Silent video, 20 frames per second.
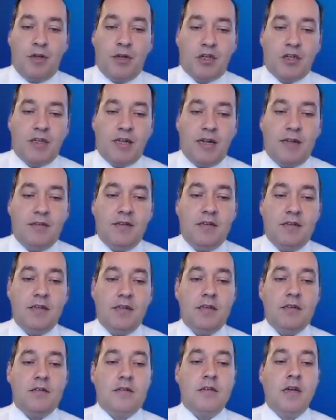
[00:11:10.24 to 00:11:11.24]
population
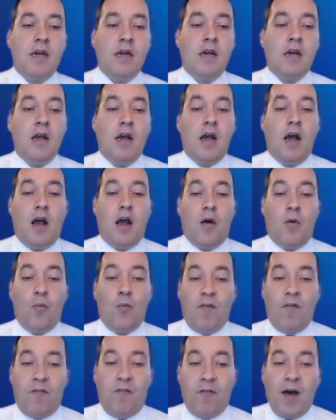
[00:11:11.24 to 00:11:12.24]
densities,
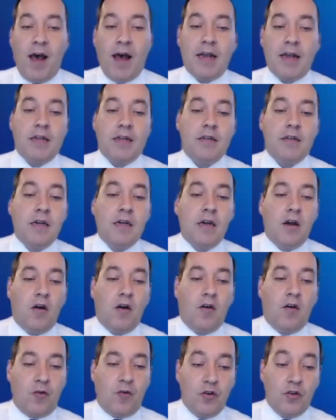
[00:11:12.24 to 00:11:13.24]
we find,
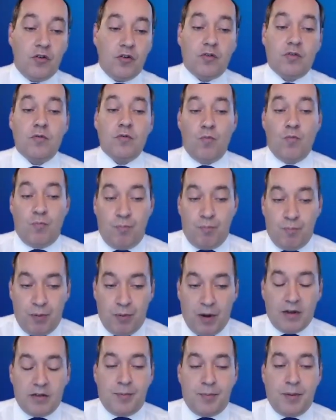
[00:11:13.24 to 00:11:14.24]
of course,
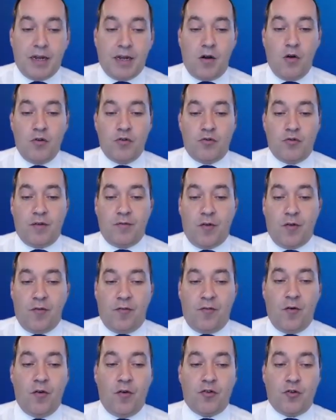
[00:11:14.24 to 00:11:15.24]
parks being closed during
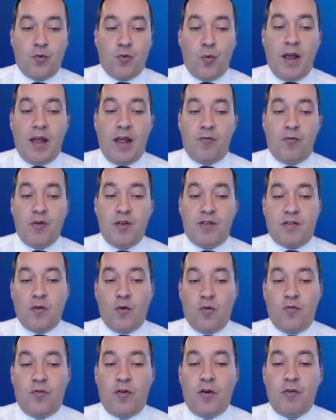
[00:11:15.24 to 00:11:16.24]
the first wave, we
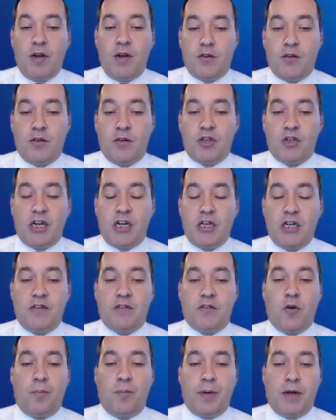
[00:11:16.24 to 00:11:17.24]
saw very little
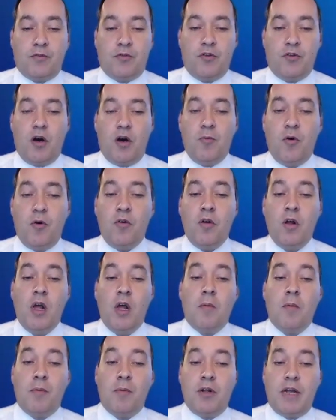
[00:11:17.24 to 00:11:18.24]
changes compared to
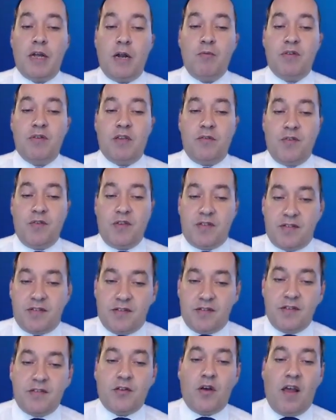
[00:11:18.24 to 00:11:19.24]
normal. But again, we see this
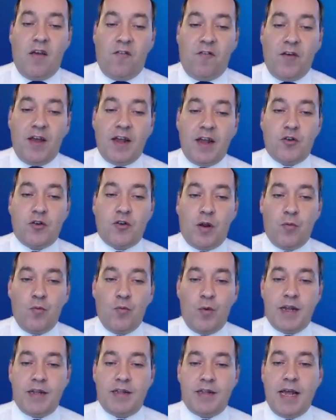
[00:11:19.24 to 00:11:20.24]
scissor effect
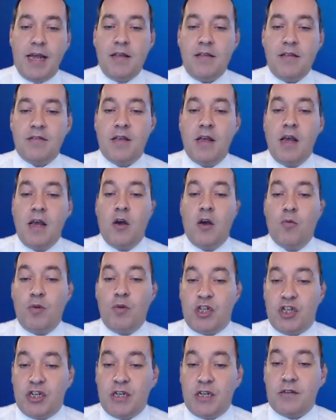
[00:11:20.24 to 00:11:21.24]
during weekdays,
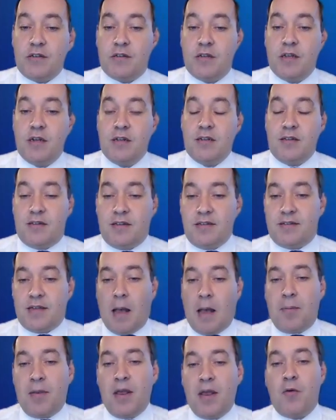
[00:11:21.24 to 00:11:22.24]
which is
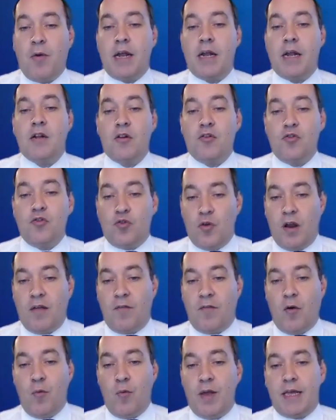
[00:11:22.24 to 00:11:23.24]
disappearing
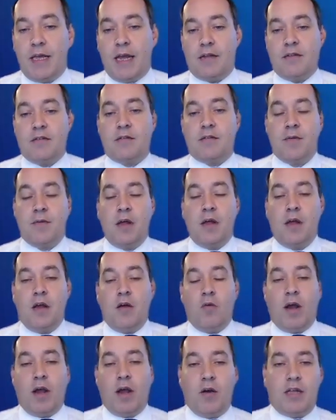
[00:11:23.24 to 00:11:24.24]
during the weekends,
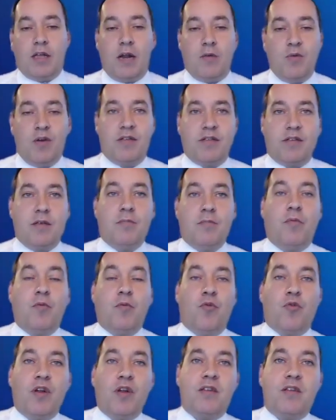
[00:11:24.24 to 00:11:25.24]
where again, we see
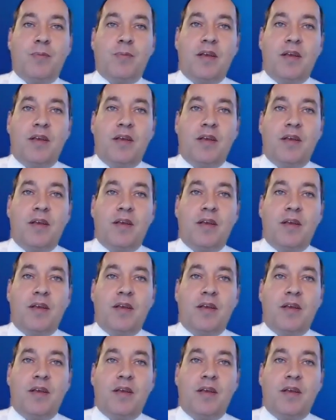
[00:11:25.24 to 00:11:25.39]
green